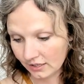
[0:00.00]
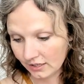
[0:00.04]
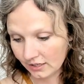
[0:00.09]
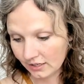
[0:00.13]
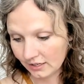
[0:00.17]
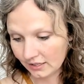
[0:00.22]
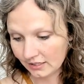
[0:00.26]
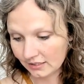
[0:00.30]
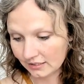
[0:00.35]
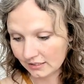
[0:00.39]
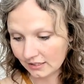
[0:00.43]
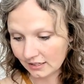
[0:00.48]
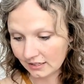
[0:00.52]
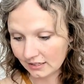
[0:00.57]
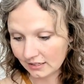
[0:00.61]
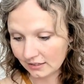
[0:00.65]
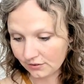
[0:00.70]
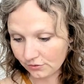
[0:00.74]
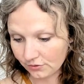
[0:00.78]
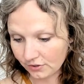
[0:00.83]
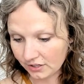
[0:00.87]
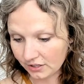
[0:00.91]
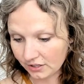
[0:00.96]
He's
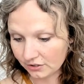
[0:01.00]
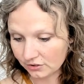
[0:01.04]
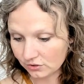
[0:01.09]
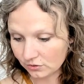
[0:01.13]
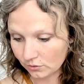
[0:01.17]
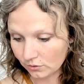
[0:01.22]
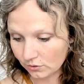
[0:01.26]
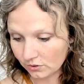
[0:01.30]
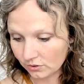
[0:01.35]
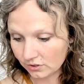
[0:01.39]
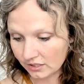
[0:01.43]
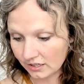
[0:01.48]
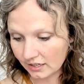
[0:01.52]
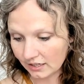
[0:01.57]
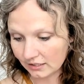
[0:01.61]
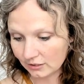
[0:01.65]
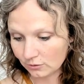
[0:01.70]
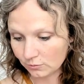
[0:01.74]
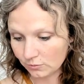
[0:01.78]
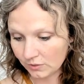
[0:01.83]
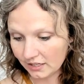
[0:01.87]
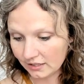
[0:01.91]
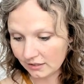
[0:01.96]
ninety-three years old and has
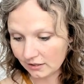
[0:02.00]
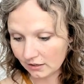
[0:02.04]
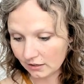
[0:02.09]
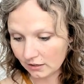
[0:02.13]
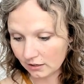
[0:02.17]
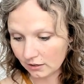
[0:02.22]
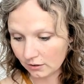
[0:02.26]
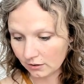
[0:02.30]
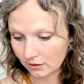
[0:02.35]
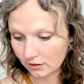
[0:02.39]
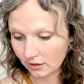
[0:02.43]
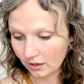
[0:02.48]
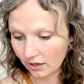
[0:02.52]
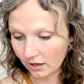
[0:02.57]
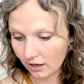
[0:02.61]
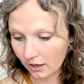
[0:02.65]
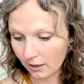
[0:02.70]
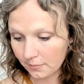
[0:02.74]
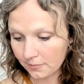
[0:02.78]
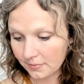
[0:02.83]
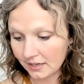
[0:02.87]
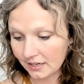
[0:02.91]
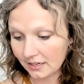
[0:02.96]
made the co
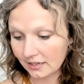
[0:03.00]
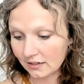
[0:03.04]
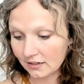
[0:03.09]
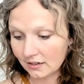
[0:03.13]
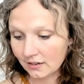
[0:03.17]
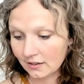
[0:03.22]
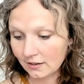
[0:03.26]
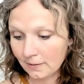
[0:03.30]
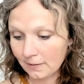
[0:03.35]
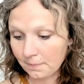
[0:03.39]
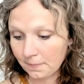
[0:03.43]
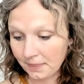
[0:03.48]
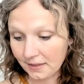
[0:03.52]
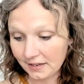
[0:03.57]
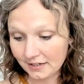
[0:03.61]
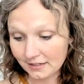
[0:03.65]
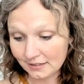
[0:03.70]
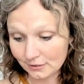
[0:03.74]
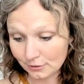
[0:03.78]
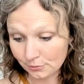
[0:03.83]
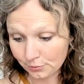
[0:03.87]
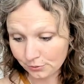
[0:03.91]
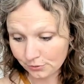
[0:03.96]
comment that
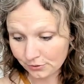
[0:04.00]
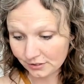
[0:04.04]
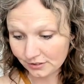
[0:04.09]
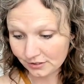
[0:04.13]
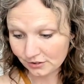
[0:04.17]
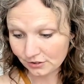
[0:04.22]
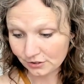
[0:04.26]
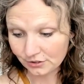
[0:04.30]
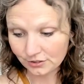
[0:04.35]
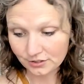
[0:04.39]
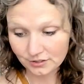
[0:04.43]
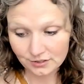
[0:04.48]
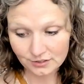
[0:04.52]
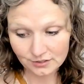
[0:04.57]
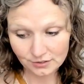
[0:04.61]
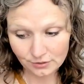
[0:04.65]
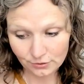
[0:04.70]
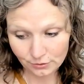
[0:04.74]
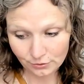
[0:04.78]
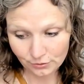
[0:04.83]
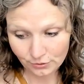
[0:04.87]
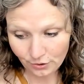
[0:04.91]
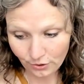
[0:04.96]
he's a prisoner in his
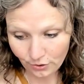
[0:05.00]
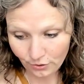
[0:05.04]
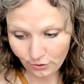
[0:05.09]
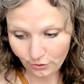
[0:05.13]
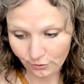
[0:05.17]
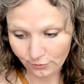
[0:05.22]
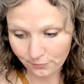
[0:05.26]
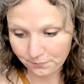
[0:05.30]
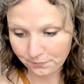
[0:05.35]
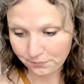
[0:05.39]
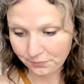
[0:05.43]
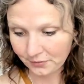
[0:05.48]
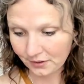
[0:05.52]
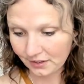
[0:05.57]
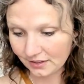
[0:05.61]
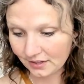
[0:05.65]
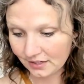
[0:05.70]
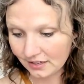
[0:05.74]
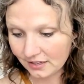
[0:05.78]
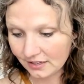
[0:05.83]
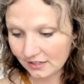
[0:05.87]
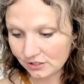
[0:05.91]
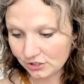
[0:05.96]
own home. I
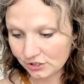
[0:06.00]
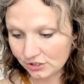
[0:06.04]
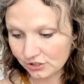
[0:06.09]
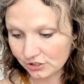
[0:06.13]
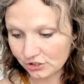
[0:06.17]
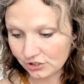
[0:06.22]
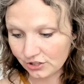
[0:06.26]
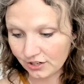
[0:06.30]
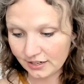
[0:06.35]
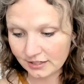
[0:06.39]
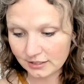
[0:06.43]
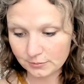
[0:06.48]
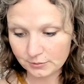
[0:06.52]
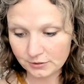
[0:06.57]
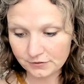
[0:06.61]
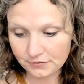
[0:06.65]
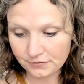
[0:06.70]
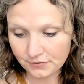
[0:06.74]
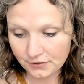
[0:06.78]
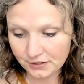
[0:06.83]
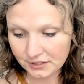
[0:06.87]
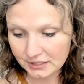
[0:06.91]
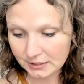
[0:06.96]
think he's just trying to be
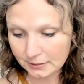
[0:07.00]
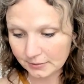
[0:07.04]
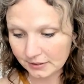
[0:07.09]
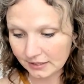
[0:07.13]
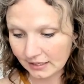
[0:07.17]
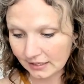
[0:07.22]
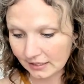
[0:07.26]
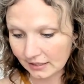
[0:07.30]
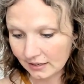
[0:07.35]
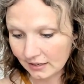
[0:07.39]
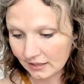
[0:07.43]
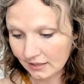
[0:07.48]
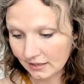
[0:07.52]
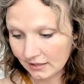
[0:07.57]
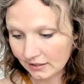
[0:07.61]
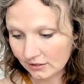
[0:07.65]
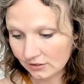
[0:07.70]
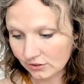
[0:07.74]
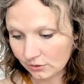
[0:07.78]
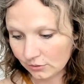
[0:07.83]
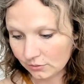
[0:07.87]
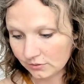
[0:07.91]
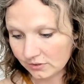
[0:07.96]
funny, but I
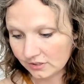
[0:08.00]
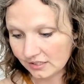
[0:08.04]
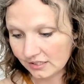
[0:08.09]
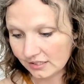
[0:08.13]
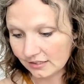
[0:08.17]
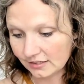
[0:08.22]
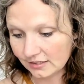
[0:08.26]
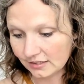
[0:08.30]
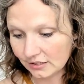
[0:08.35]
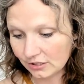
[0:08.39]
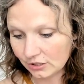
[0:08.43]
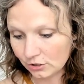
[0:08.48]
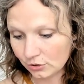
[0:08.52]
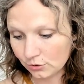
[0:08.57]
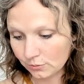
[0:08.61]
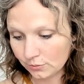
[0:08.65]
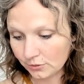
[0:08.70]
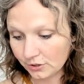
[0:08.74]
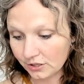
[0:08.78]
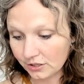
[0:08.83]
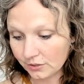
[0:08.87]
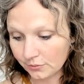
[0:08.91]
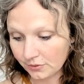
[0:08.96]
don't see the humor,
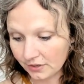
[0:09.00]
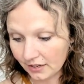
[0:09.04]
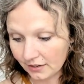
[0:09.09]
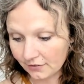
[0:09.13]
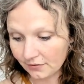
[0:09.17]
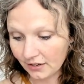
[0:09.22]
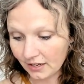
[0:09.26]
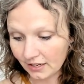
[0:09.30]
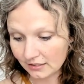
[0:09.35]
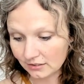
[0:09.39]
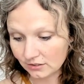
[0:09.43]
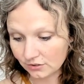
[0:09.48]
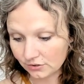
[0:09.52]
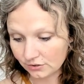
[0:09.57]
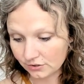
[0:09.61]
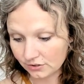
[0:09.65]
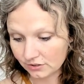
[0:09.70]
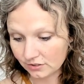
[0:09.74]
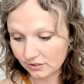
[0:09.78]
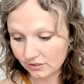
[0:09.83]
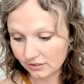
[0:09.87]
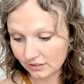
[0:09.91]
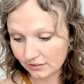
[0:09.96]
and we have had to learn
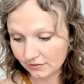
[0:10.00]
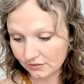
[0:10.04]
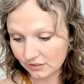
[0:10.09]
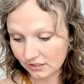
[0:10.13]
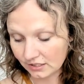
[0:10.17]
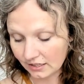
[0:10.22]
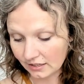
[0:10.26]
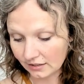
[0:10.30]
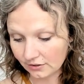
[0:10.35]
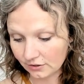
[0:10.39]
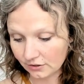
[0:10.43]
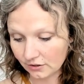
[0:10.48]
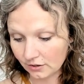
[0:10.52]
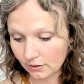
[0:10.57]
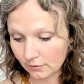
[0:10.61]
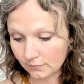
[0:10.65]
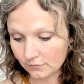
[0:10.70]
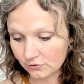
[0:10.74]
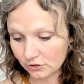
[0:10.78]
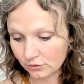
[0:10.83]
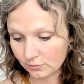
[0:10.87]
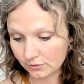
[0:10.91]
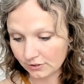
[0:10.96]
to live together
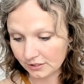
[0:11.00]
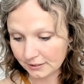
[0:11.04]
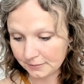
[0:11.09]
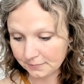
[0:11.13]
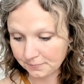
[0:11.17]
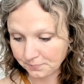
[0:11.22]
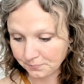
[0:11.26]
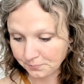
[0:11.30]
comfortably.